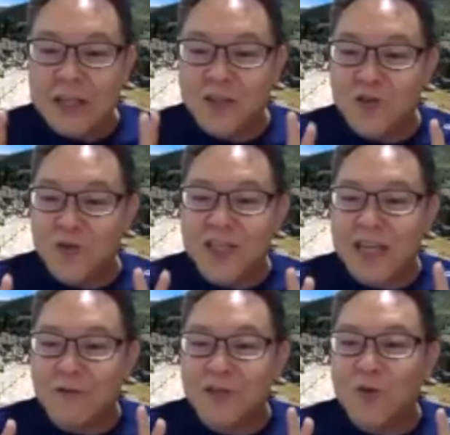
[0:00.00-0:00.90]
to the Jewish
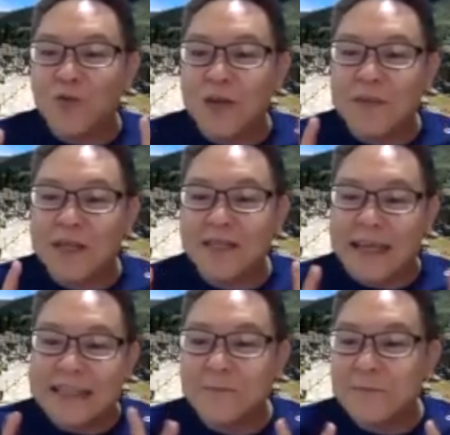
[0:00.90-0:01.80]
culture, women's
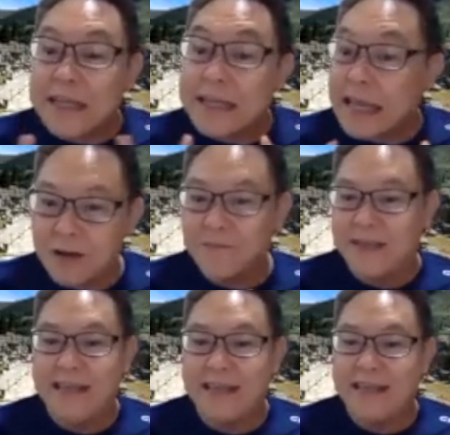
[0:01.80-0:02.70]
testimony
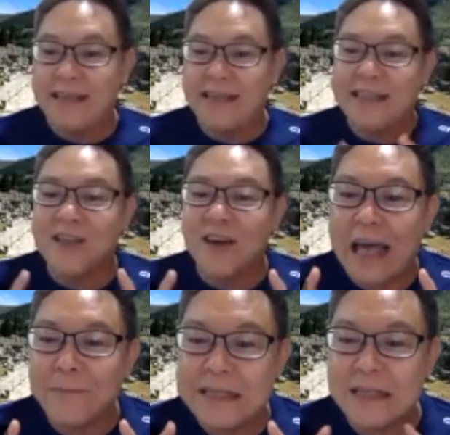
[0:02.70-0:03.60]
it's not
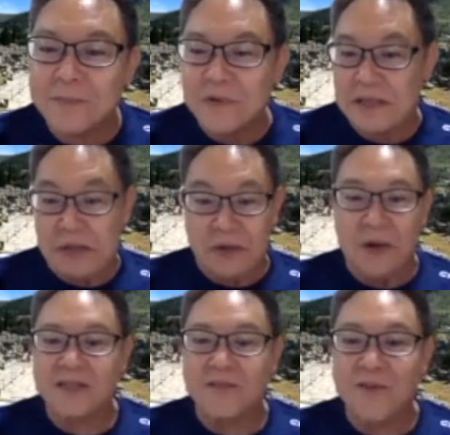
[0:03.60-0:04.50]
admissible in the
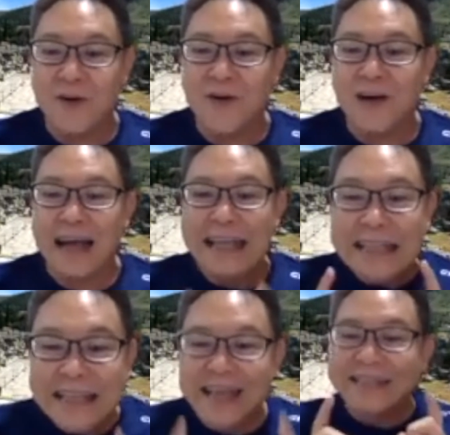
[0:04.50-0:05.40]
courts of law.
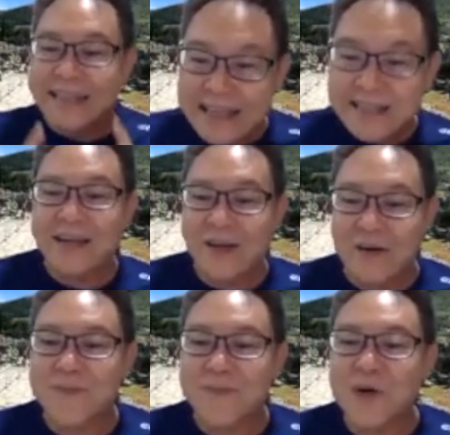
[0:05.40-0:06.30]
And yet in the
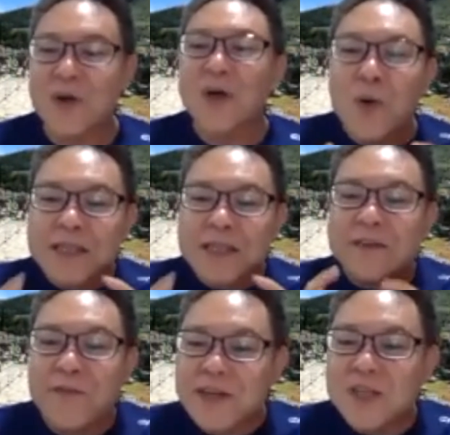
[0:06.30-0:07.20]
gospel, who is the
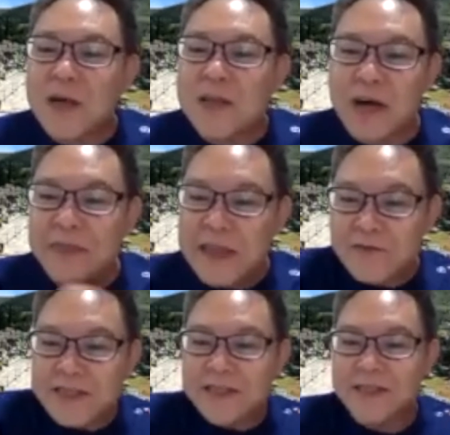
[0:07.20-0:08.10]
first one who
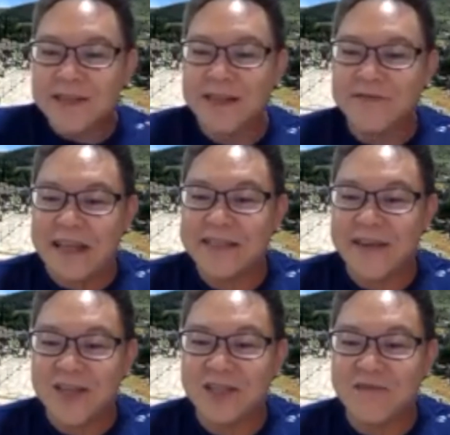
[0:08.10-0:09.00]
announced the
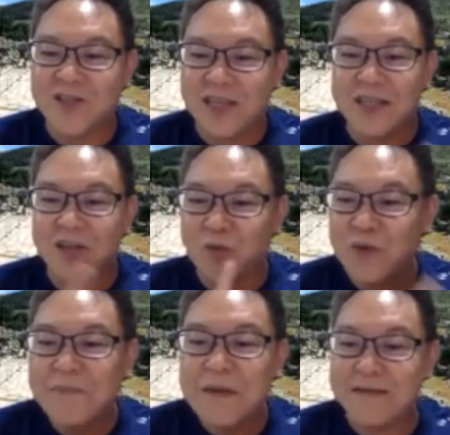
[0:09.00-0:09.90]
resurrection of Jesus?
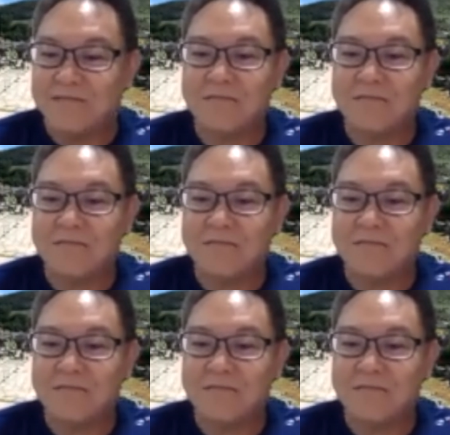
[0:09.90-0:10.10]
Women.